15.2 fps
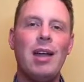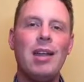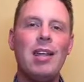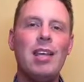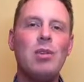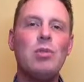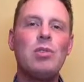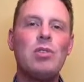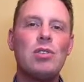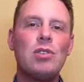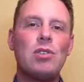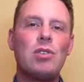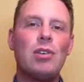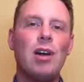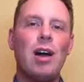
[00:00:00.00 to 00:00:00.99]
And he was
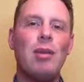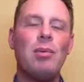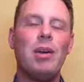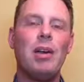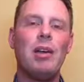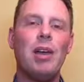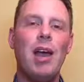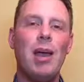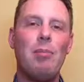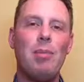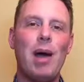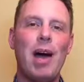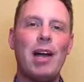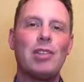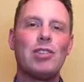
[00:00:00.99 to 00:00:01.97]
describing a
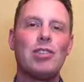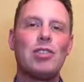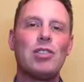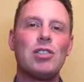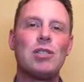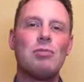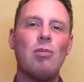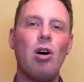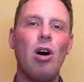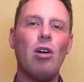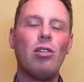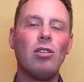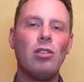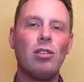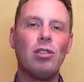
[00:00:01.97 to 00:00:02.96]
batch
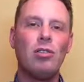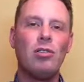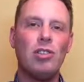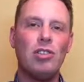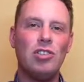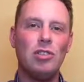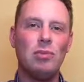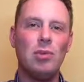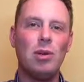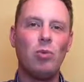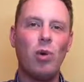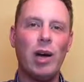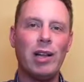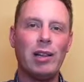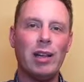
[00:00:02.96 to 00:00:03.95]
smaller than Jim Beam
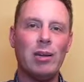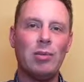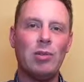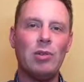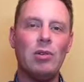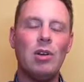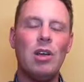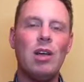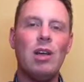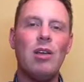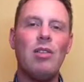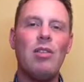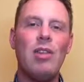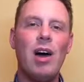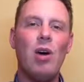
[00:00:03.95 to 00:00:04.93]
White Label
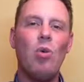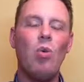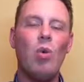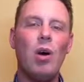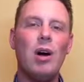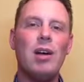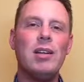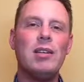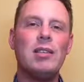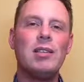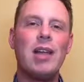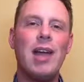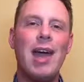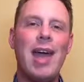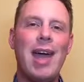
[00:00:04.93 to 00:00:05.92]
that
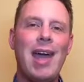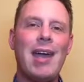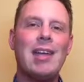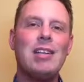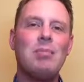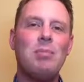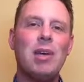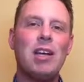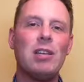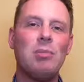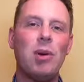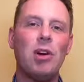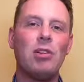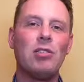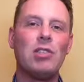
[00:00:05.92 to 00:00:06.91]
was hand-picked
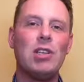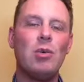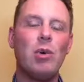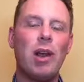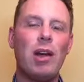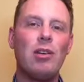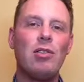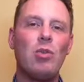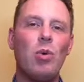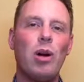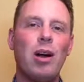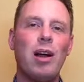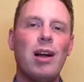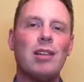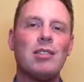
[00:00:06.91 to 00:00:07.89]
barrels. He went out to the
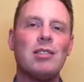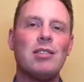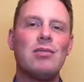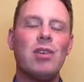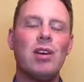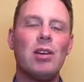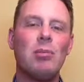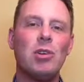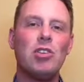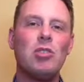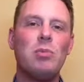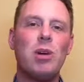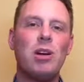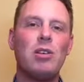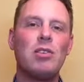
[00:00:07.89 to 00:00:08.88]
warehouses, found a bunch
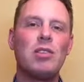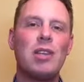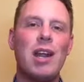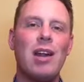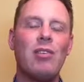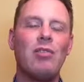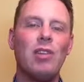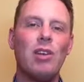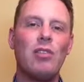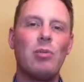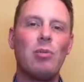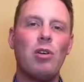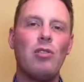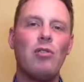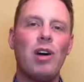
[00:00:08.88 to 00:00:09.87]
of barrels that had a flavor
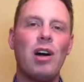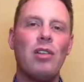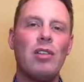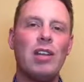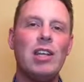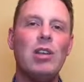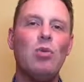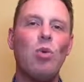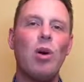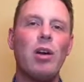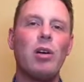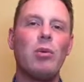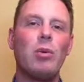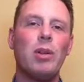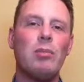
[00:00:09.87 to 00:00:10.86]
profile that he
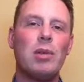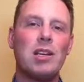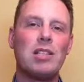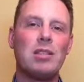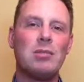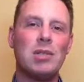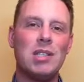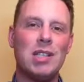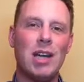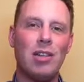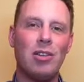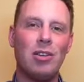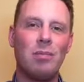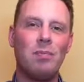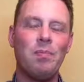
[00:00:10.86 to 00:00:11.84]
wanted when he mixed them
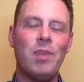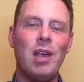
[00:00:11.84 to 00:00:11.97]
together.